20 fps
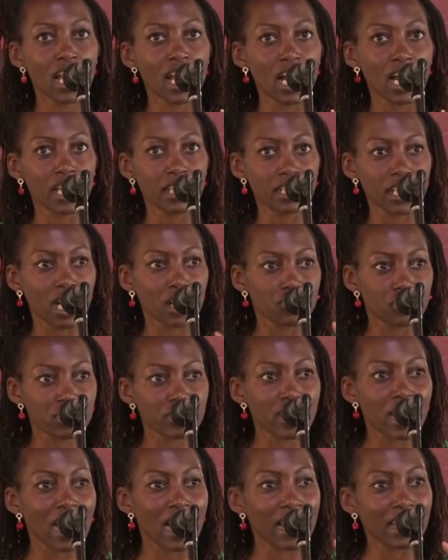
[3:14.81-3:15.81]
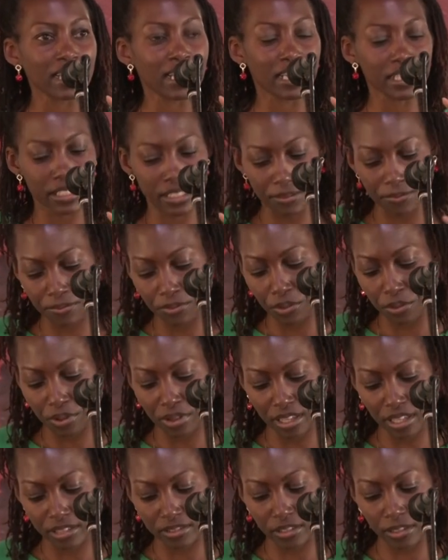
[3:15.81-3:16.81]
And I'll just highlight a few
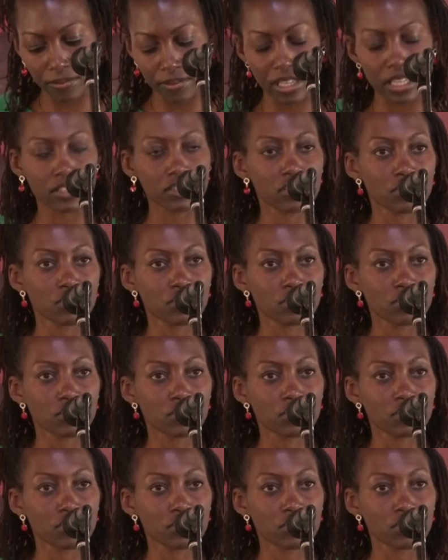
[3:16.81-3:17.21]
things of that